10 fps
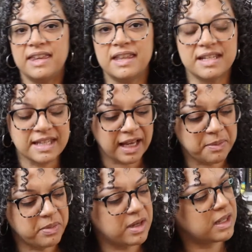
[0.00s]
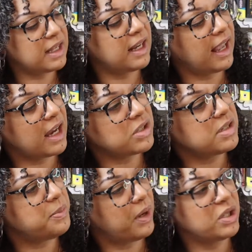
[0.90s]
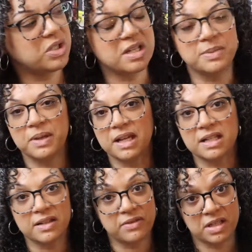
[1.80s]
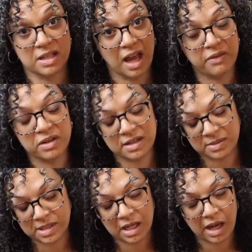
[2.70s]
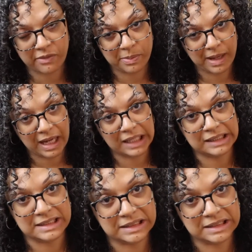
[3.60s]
then the second book that I actually purchased because of this cover, this was a cover by,